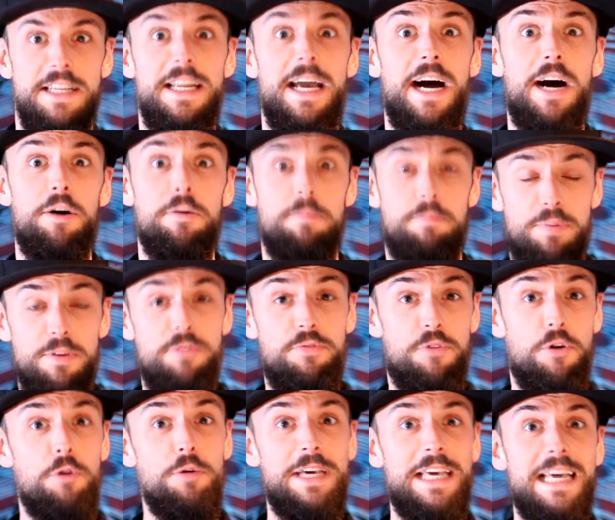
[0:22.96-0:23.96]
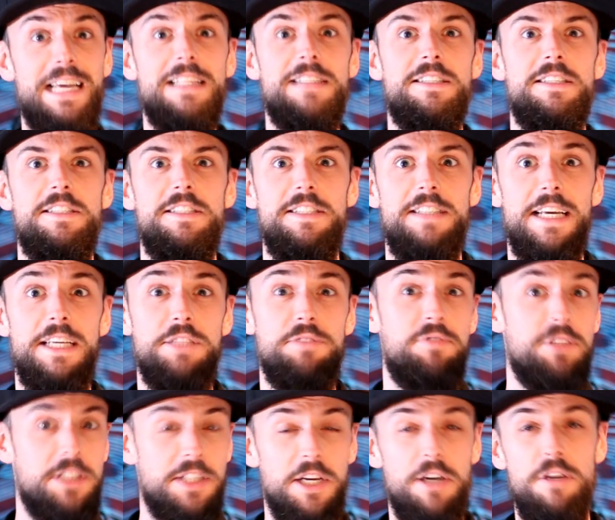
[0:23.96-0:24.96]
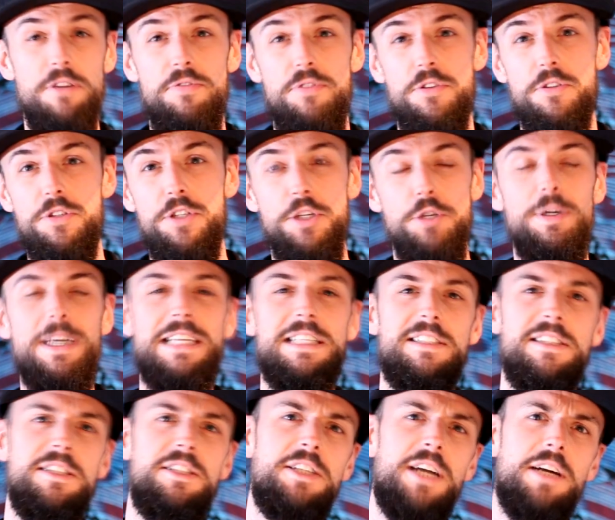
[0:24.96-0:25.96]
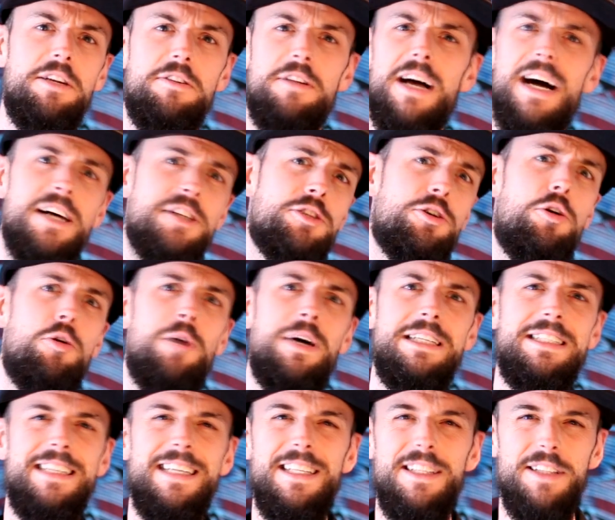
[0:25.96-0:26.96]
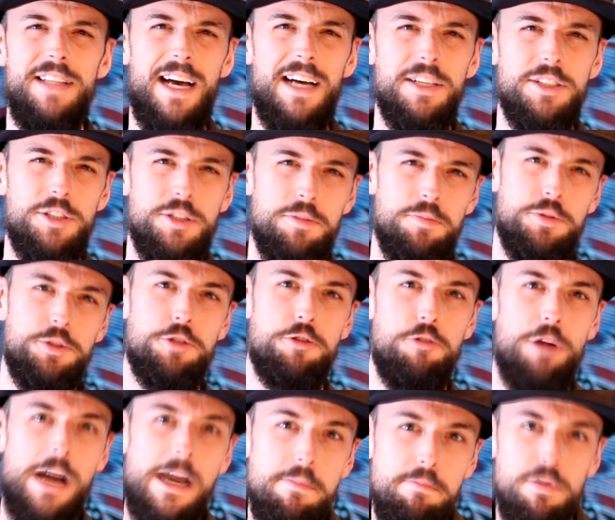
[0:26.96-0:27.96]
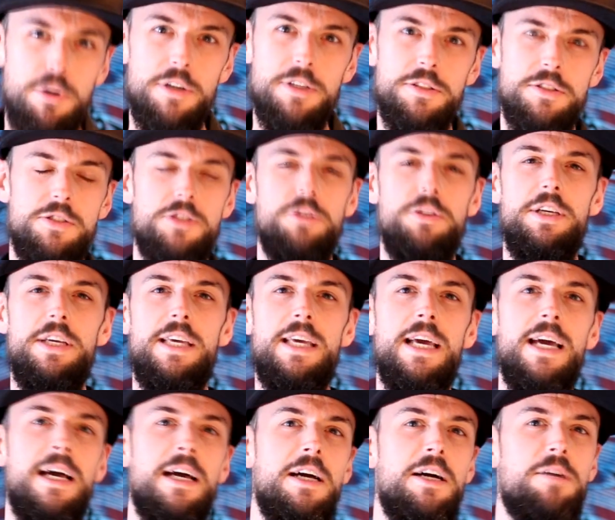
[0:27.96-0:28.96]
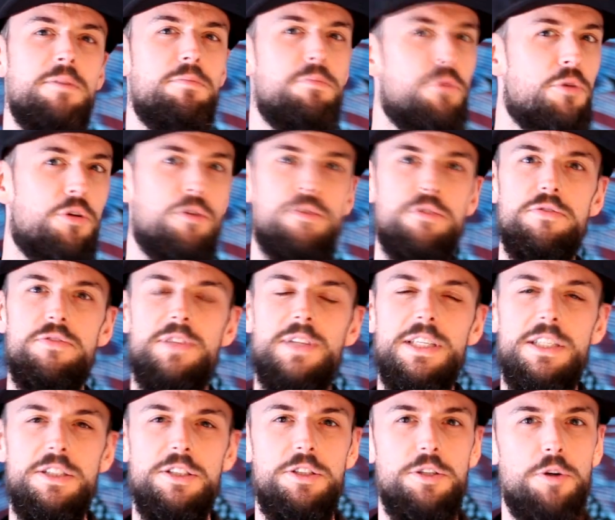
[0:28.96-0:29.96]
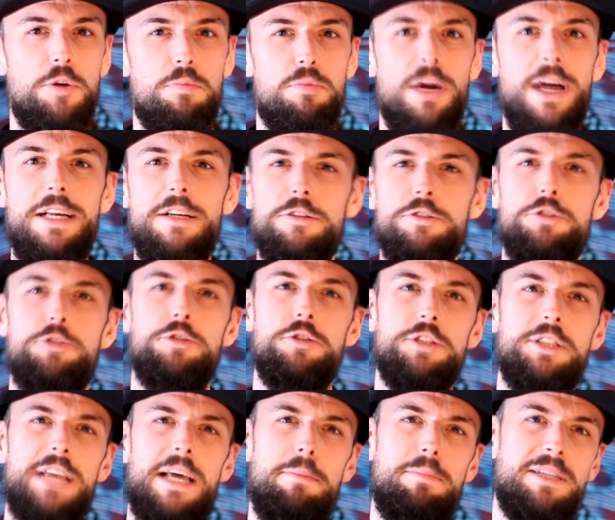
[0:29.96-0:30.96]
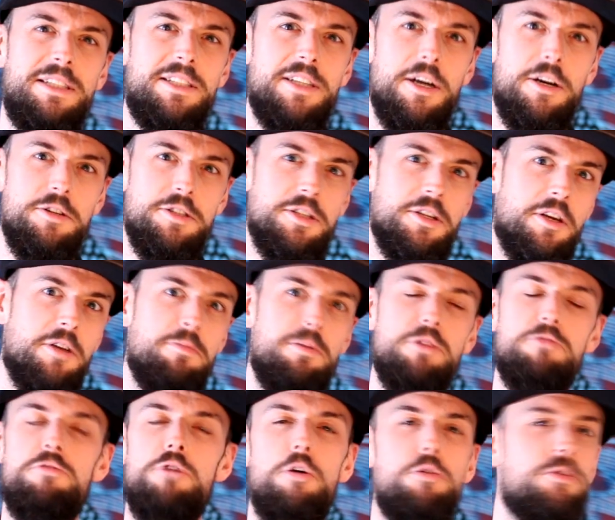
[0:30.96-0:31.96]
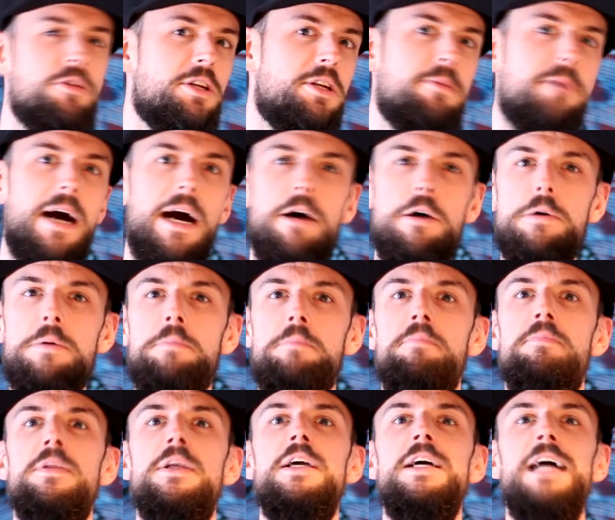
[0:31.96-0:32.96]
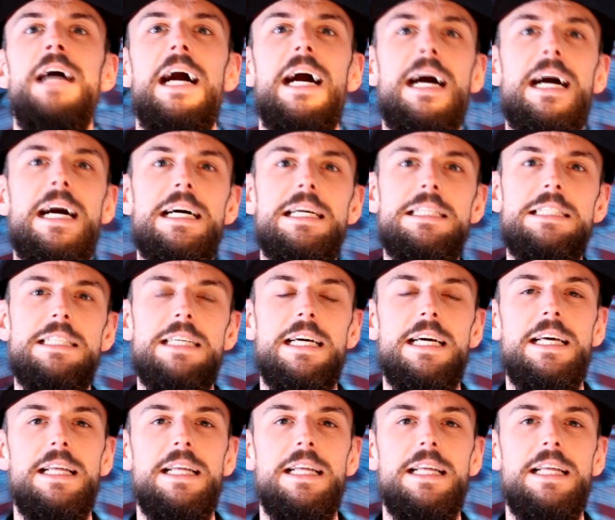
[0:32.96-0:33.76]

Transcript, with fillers: Now, before we get into today's video, if you're new here to the channel, as always, hit that subscribe button so you get more of these Your Brain on Drugs episodes. We're gonna be rolling them out. And